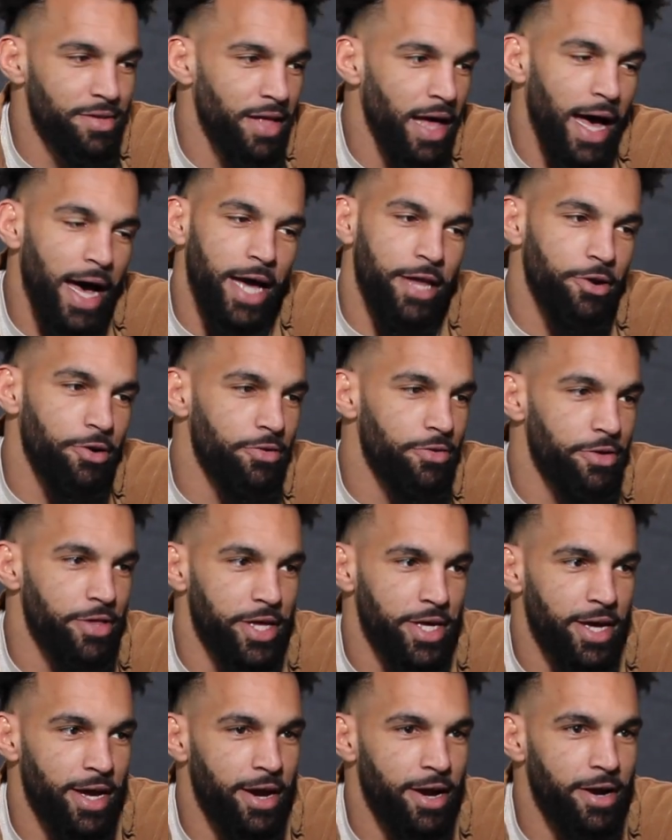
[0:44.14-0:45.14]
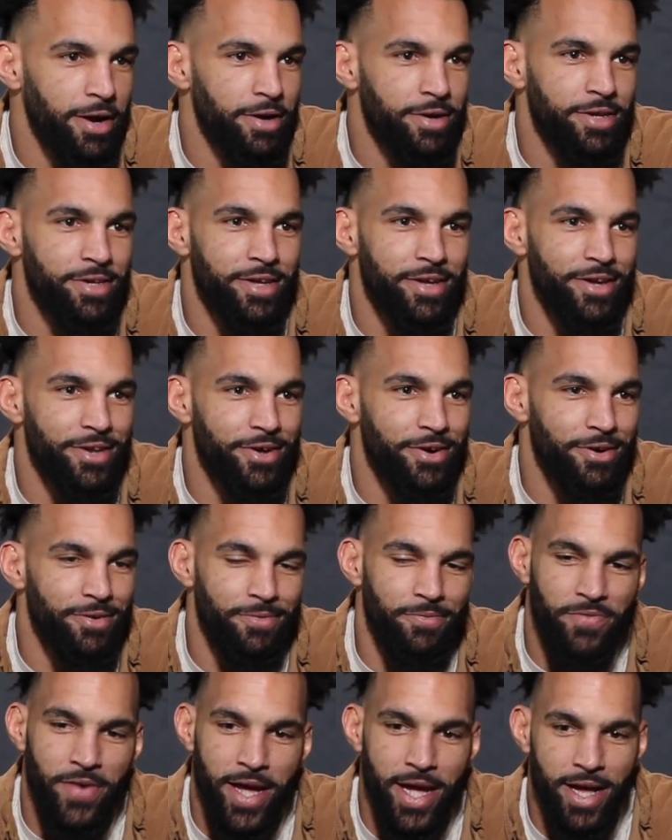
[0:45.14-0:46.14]
I don't really care. You know,
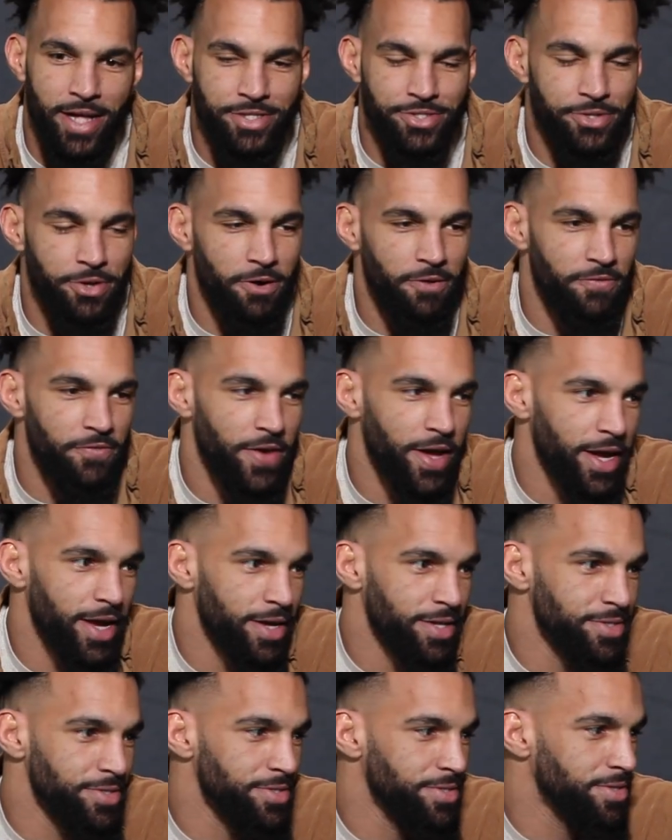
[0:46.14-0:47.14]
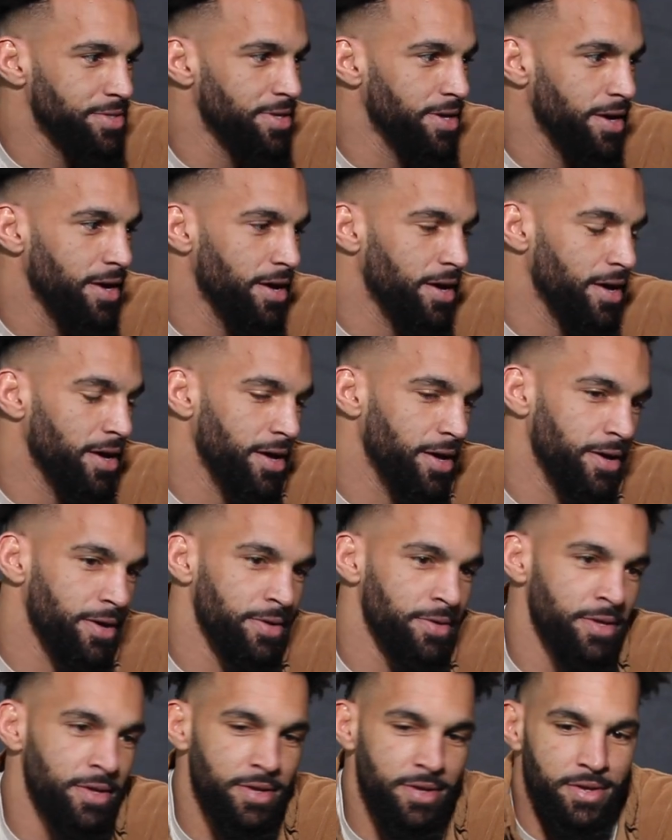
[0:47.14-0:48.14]
fans, no fans.
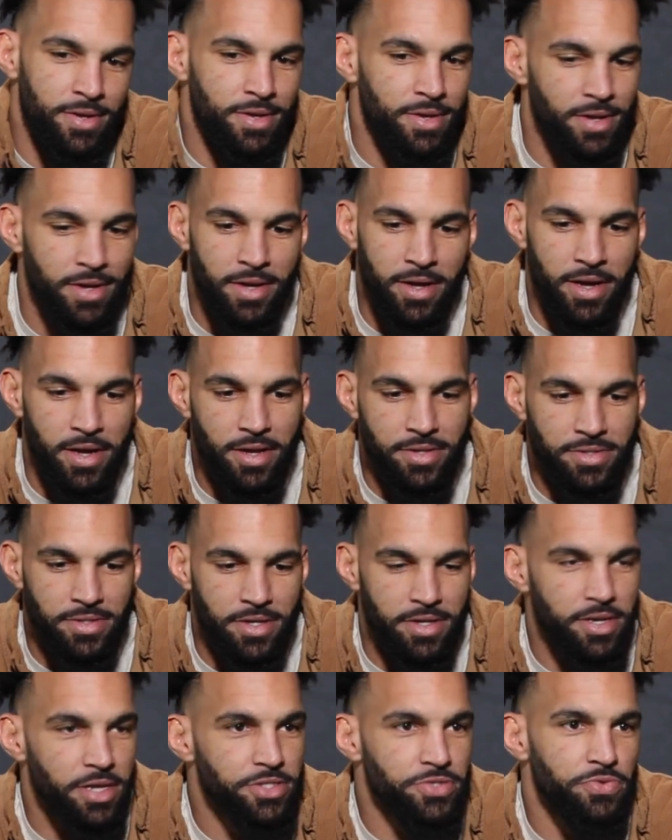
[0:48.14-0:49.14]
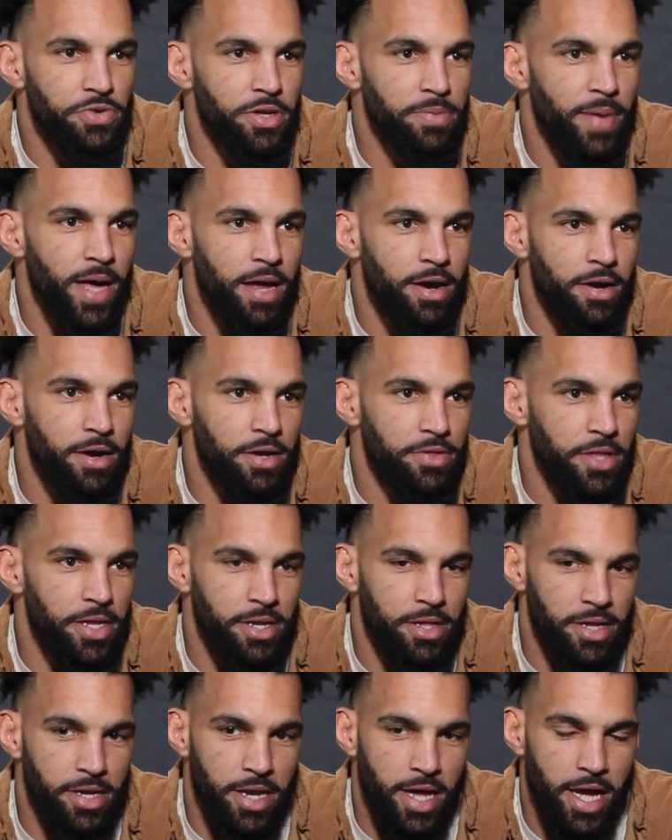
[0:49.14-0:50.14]
Uh, it, doesn't really matter at the end
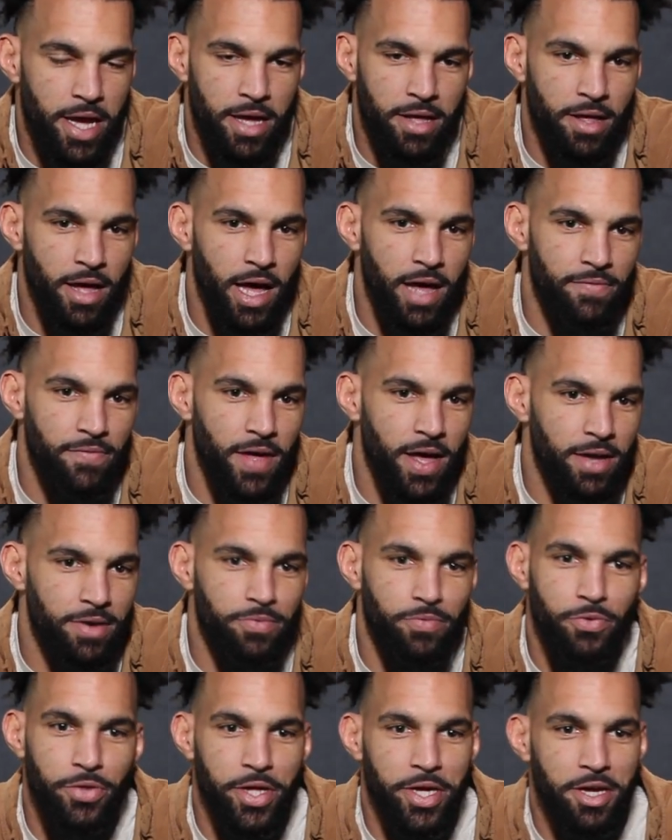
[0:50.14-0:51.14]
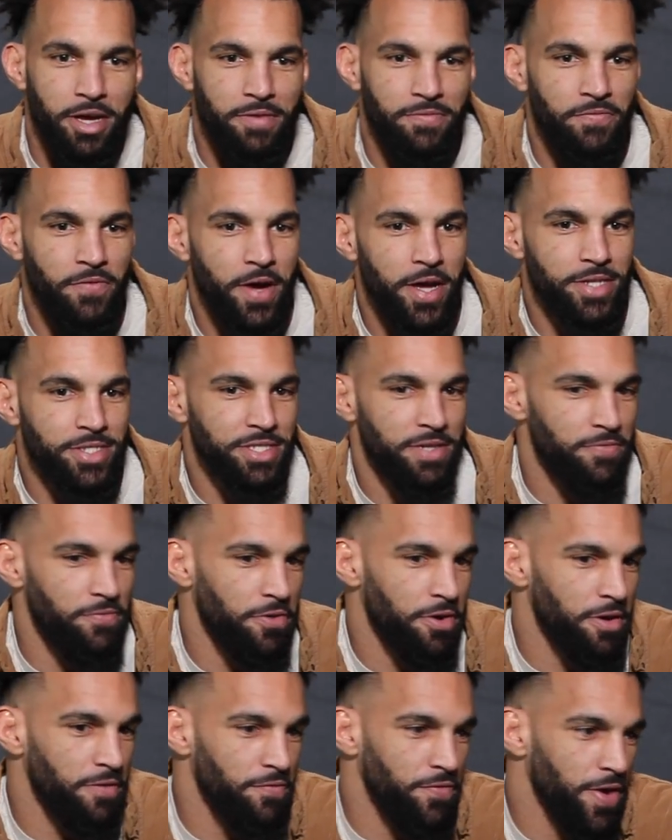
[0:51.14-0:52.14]
of the day. I've had really good fights in
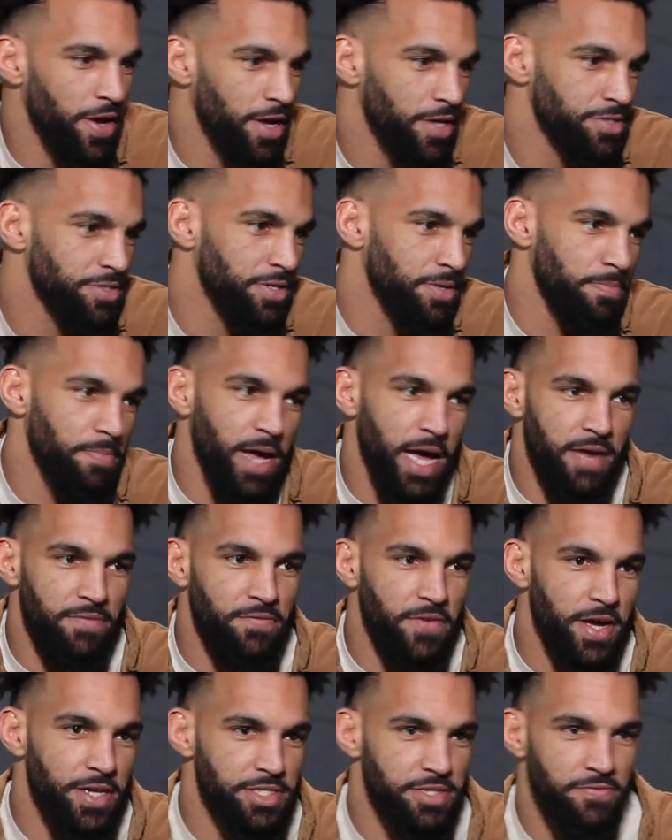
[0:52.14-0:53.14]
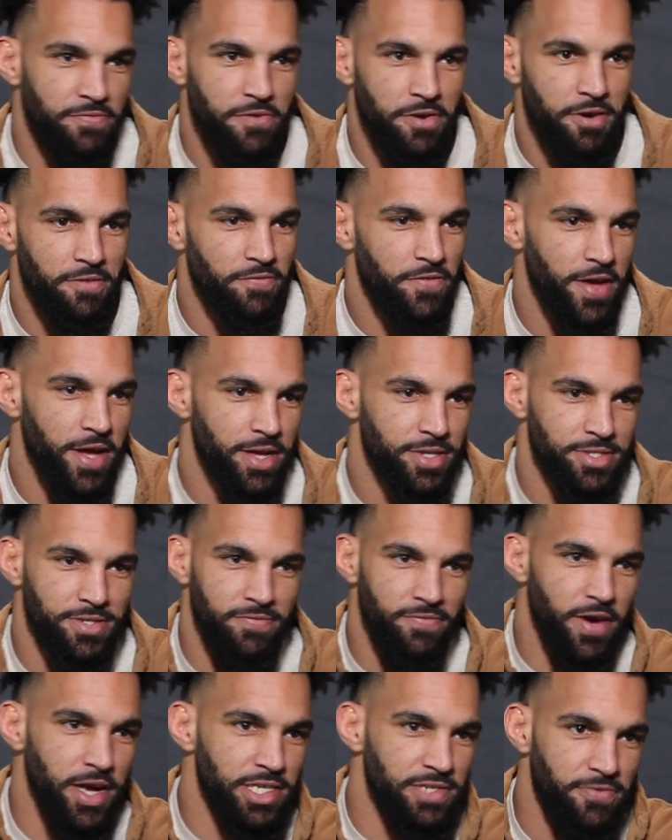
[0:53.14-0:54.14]
front of fans and bad fights in front of fans
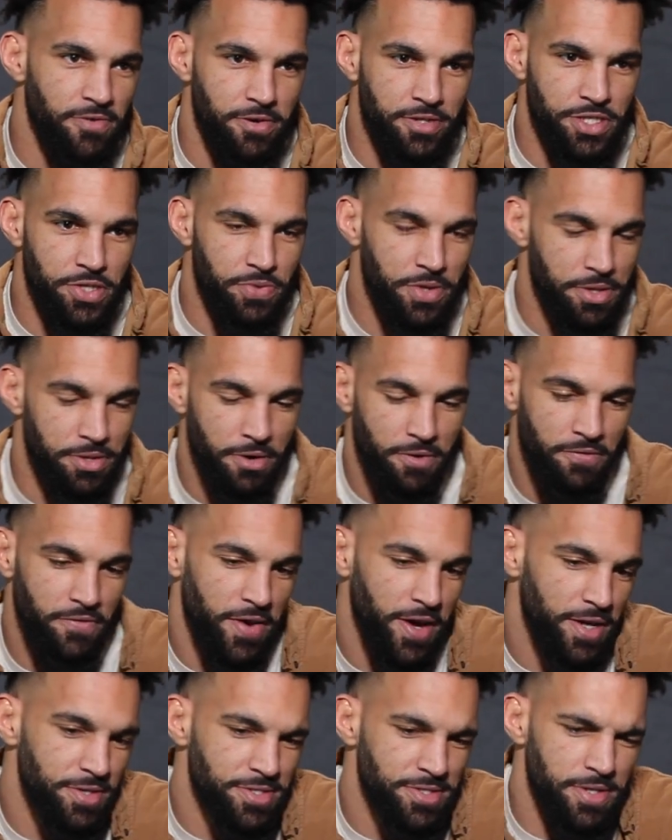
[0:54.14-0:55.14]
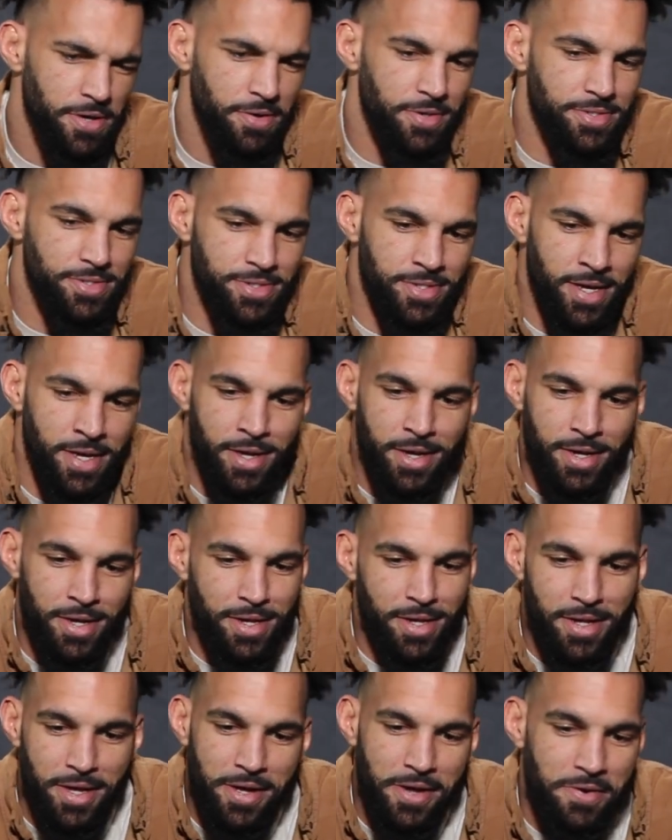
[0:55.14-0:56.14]
and vice versa with no fans. So it's,
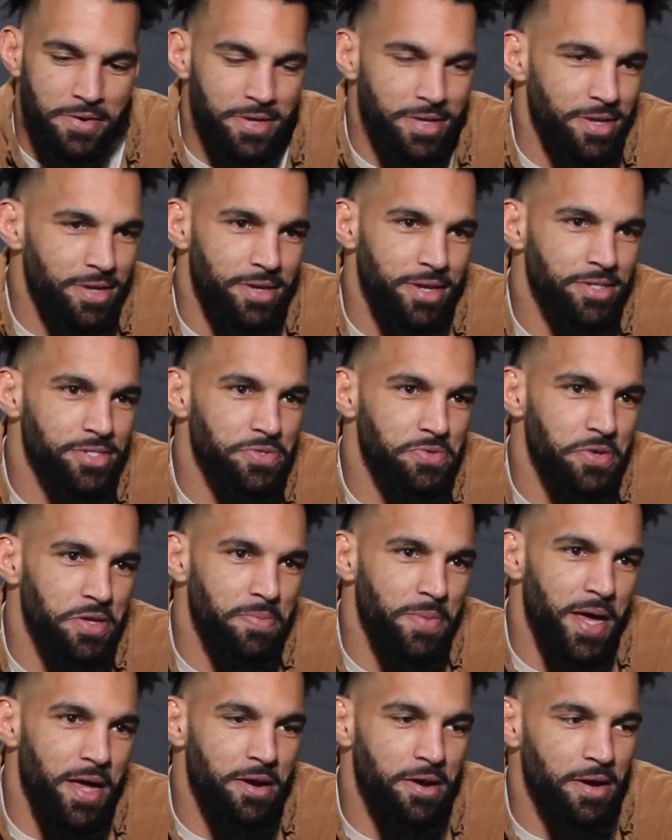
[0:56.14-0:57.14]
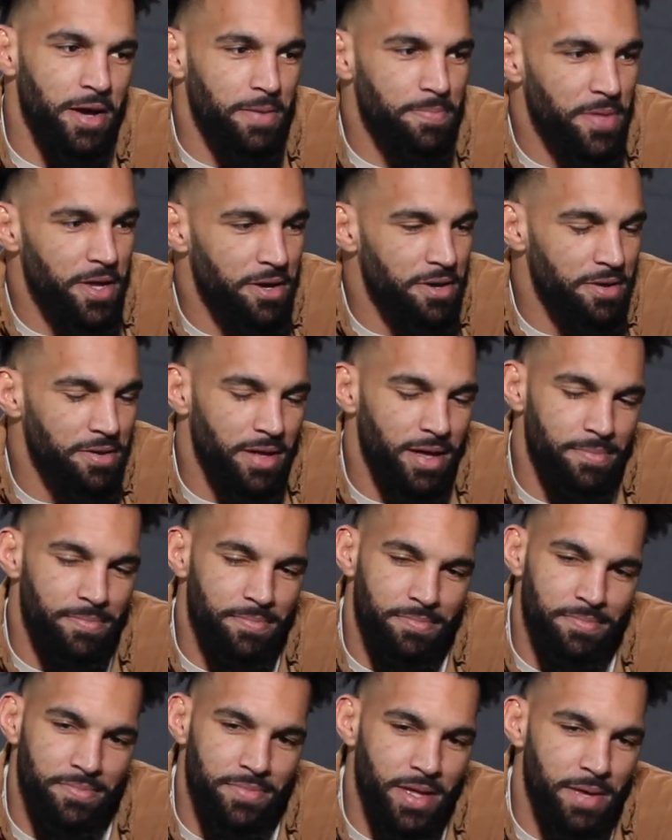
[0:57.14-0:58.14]
you know, it, doesn't really matter. I'm there to,
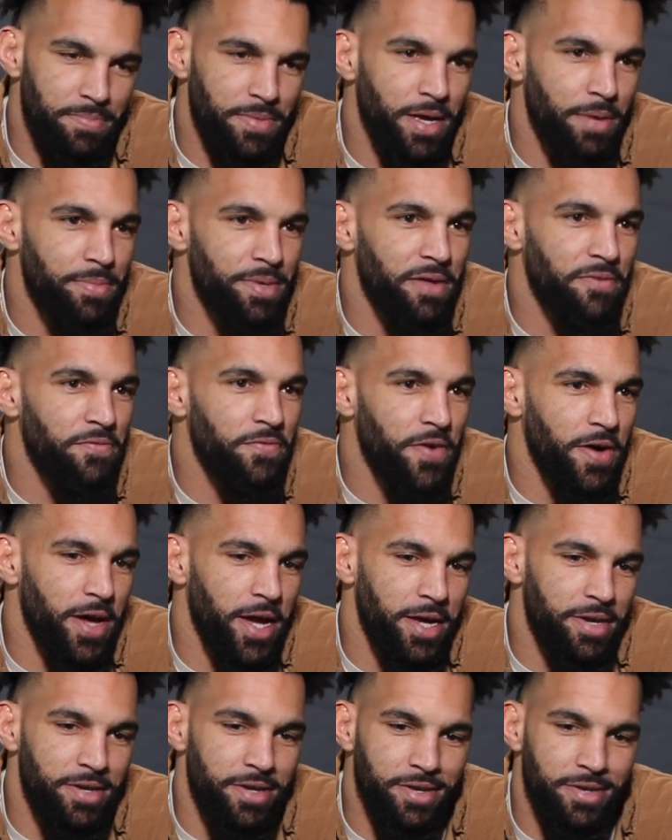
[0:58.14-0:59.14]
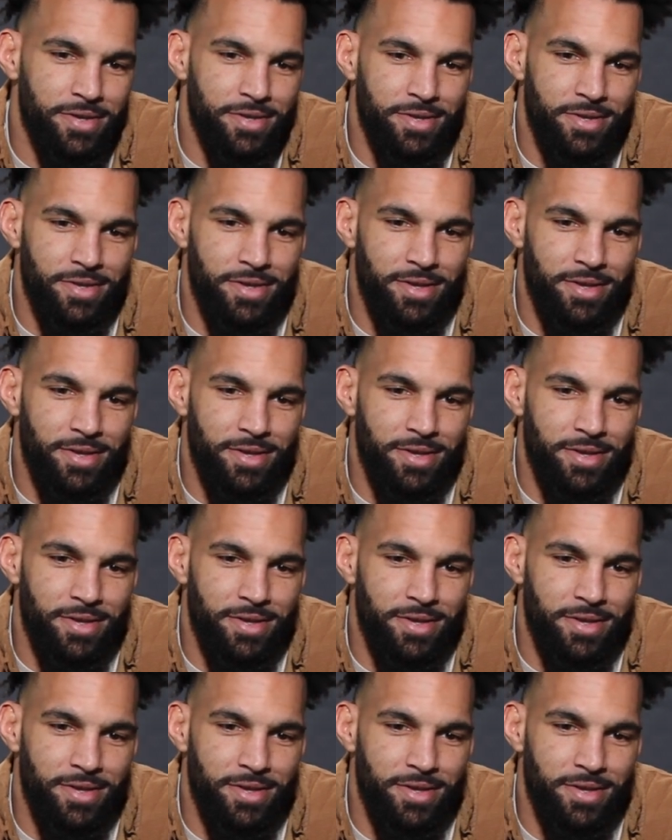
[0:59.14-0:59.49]
I'm, I'm coming to fight, and